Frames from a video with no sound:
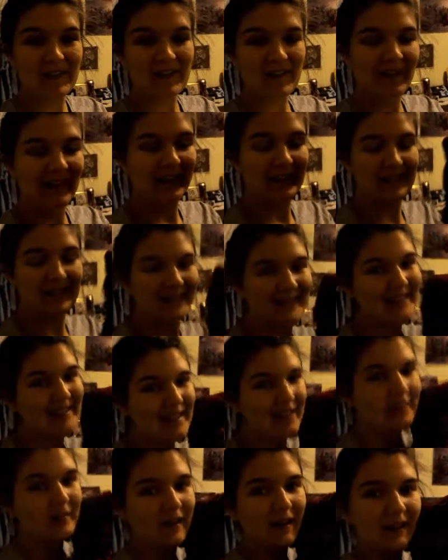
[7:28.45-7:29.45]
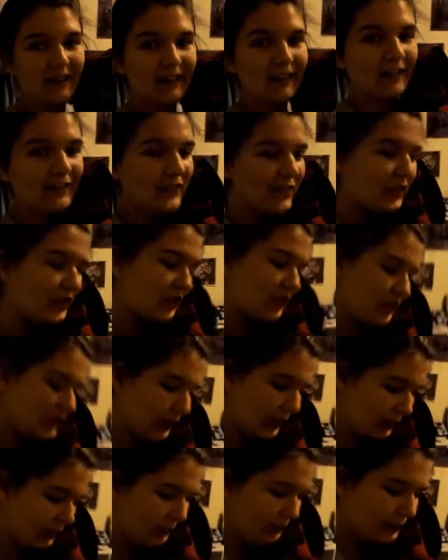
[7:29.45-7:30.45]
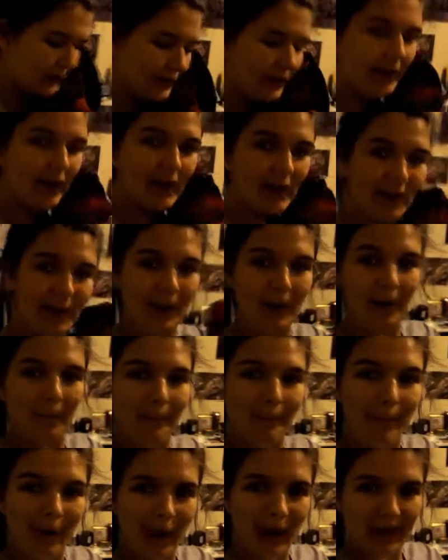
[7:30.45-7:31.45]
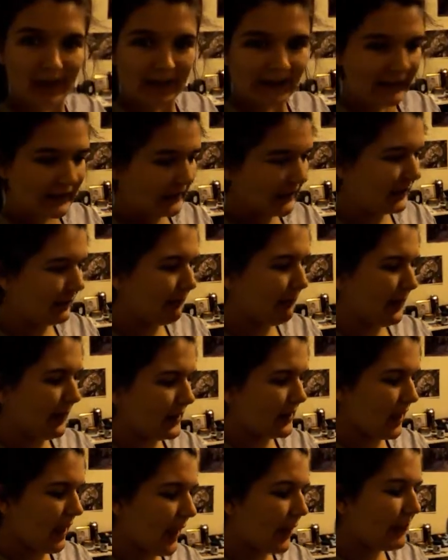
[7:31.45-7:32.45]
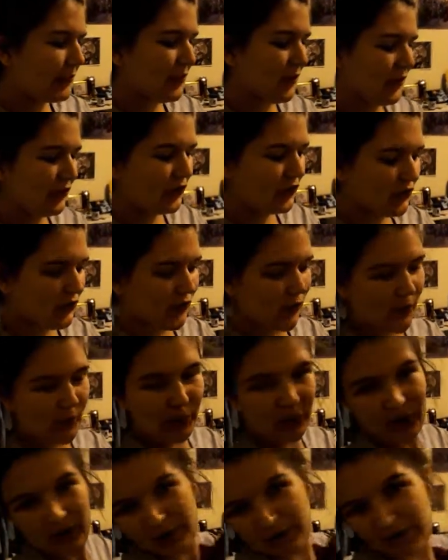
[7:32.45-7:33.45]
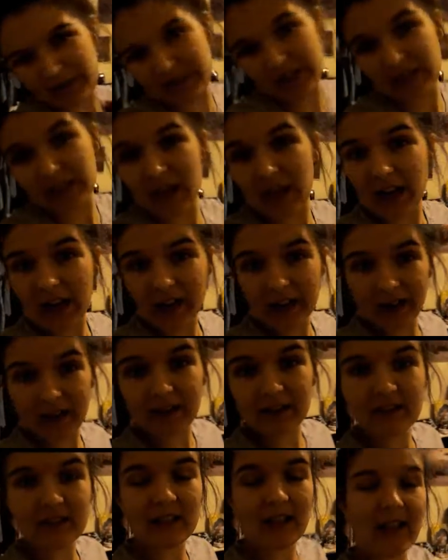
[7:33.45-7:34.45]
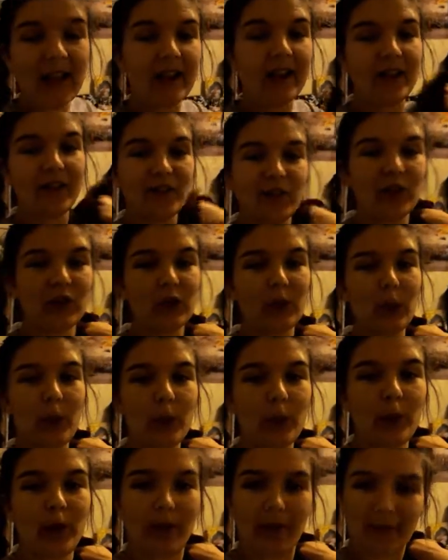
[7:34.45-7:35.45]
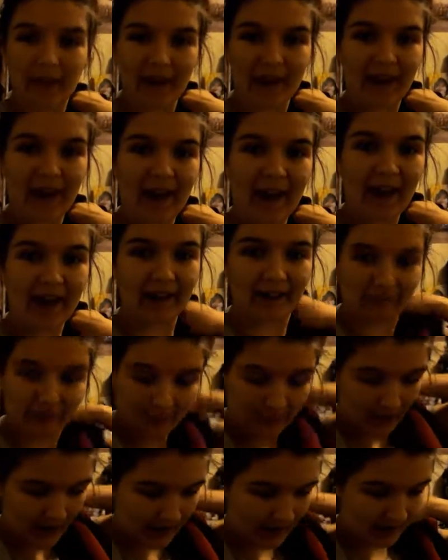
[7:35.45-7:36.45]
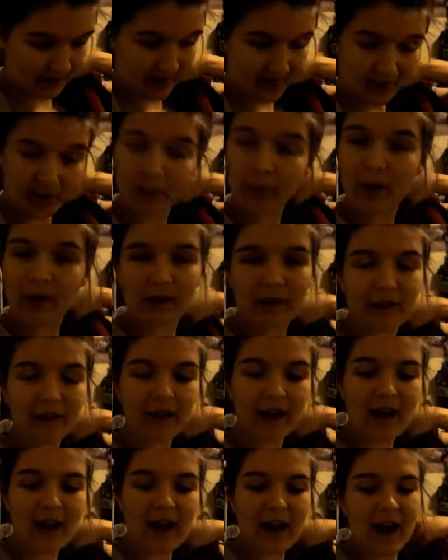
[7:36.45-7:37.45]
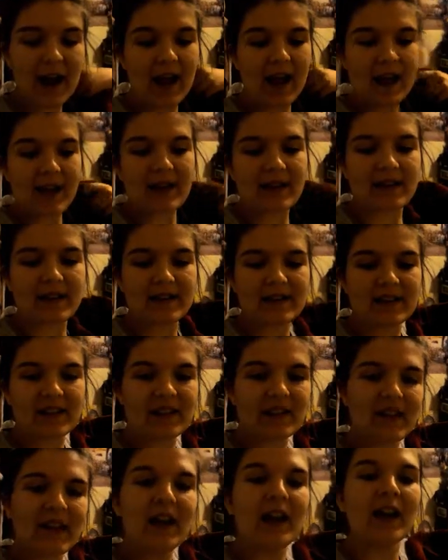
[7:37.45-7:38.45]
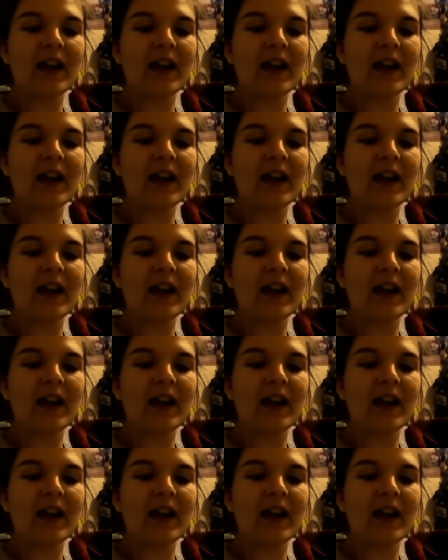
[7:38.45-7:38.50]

okay so I have sewn parts of my top. So I've sewn the sides and I've sewn the neck, the back neck part. And